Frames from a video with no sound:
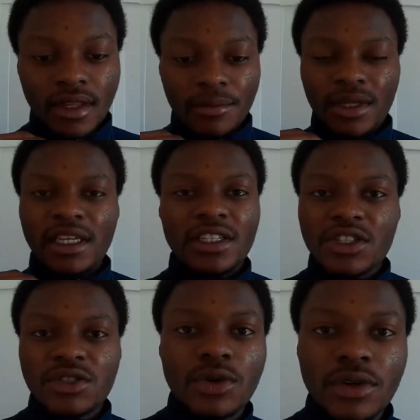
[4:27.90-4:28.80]
being
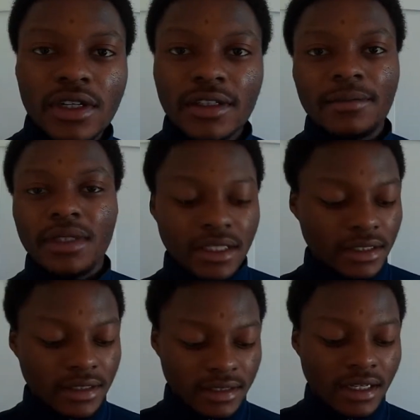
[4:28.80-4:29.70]
stuck and
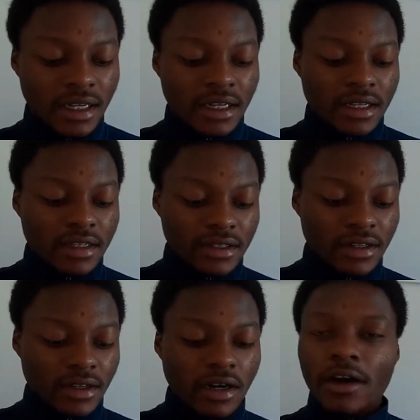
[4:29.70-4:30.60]
being at
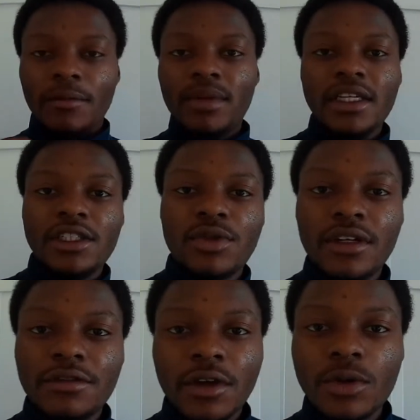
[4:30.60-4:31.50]
a place where your
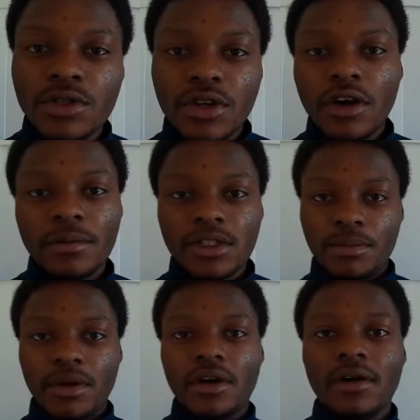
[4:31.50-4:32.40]
flow is not up to
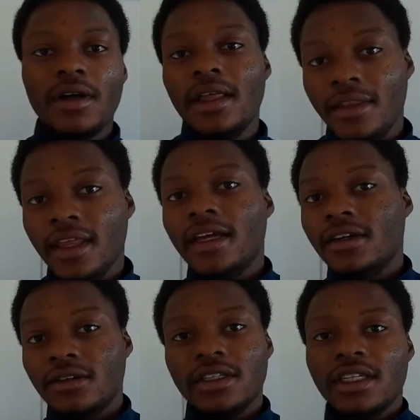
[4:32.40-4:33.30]
par, and then I'm
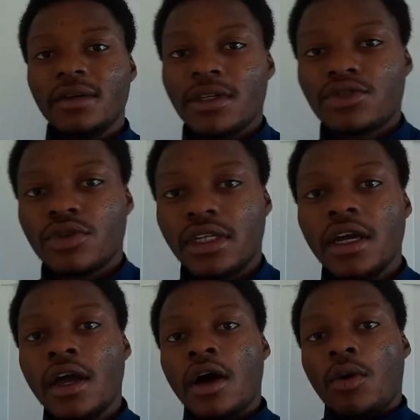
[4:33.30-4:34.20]
going to demonstrate
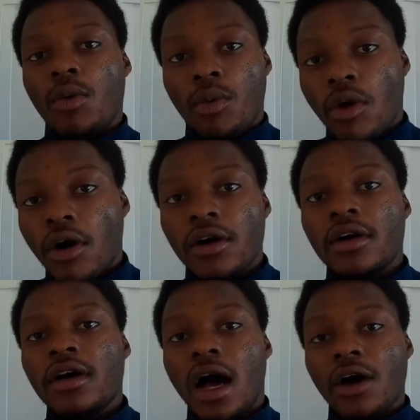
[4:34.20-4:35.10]

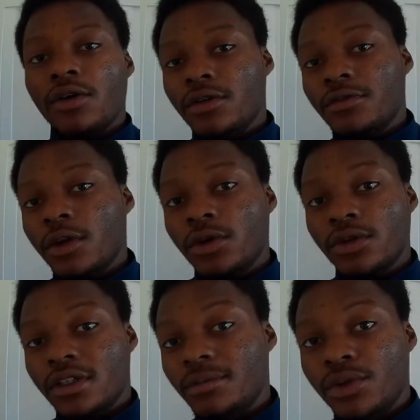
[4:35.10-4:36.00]
how your flow
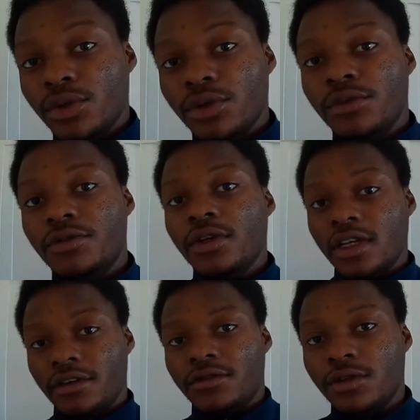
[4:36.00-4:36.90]
could improve
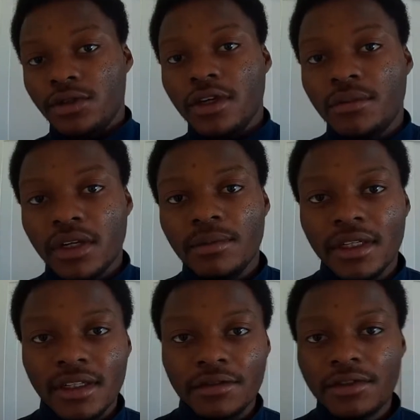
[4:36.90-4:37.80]
if you
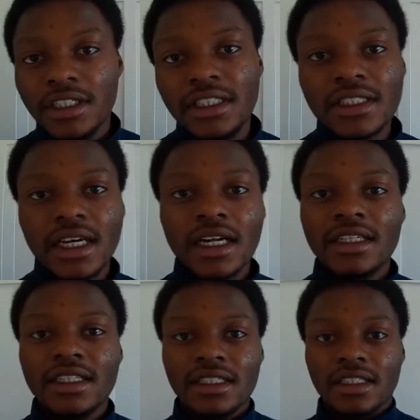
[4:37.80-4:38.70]
implement the
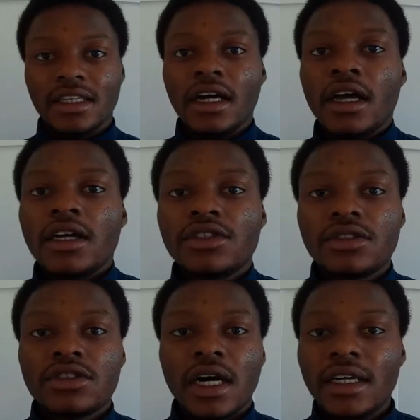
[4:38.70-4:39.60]
freestyling and the
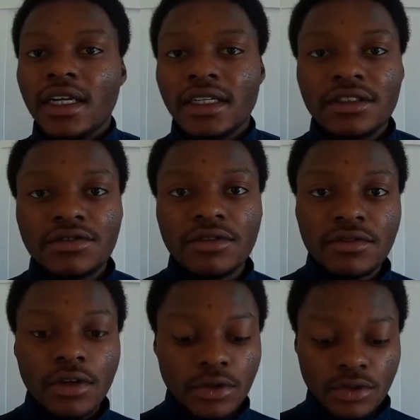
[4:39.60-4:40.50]
trying out different
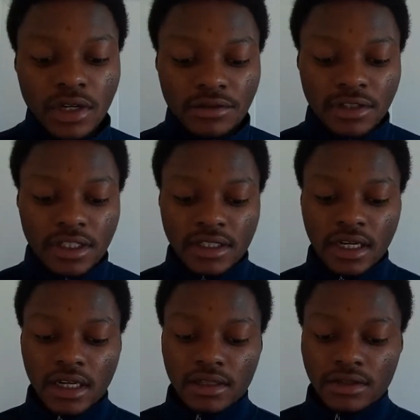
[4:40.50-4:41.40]
flows while
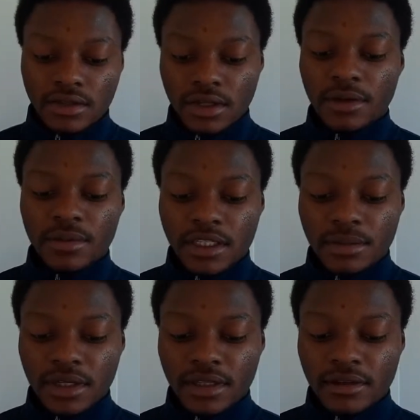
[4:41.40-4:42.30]
freestyling. So let me
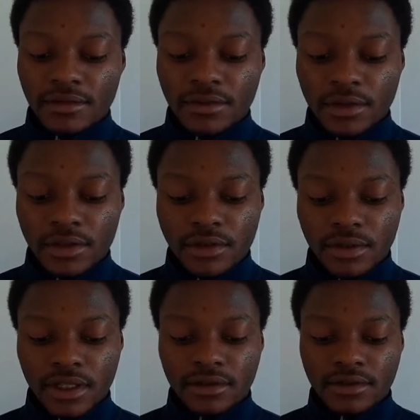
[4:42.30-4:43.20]
spit the first
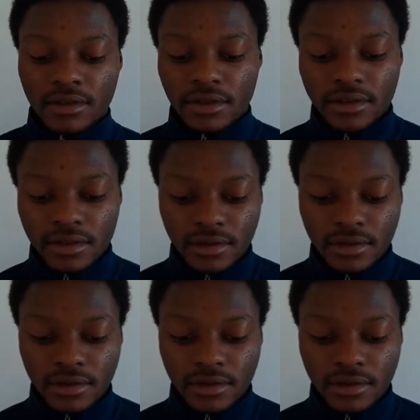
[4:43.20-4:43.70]
way first.